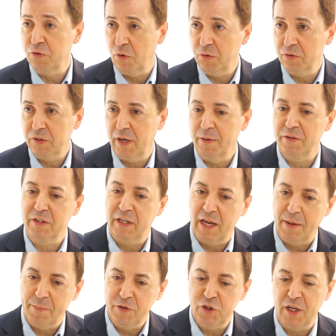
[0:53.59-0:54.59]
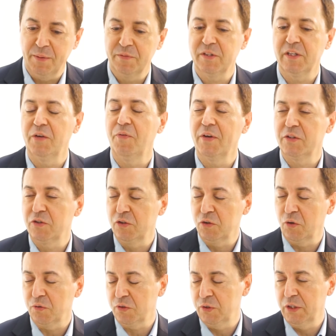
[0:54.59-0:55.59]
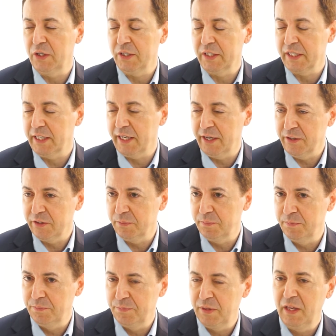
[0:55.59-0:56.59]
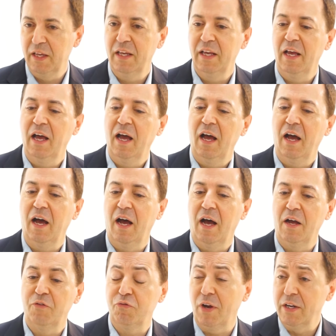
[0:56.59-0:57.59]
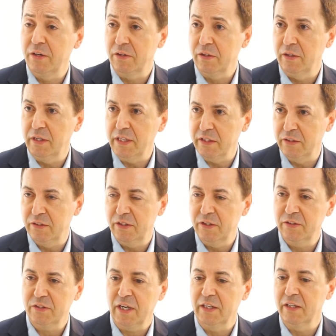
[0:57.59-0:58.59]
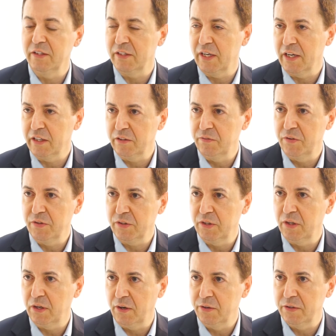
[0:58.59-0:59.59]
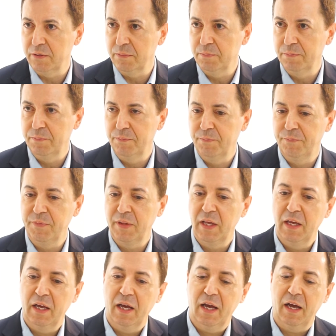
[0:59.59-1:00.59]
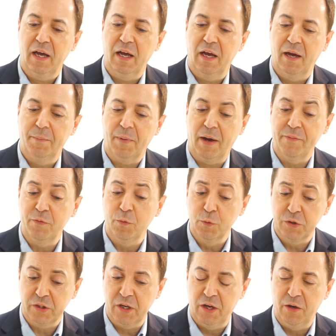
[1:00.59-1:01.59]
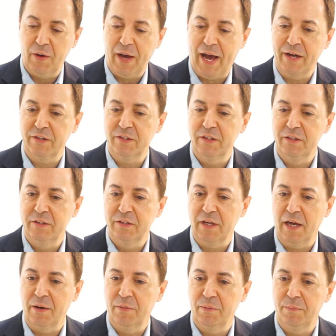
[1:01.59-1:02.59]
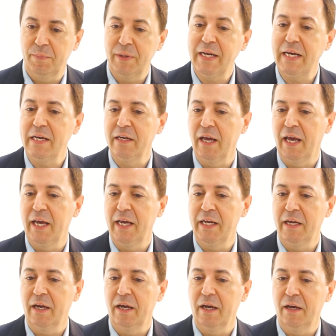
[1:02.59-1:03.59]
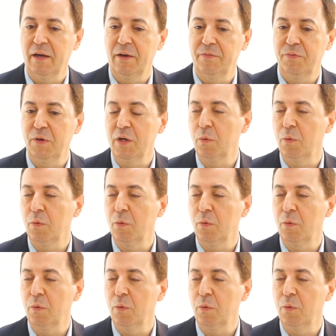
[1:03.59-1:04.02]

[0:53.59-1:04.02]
doctor. I still am a GMC registered doctor in the United Kingdom. I trained as an anaesthetist and intensivist in London. I've also acted and been a fully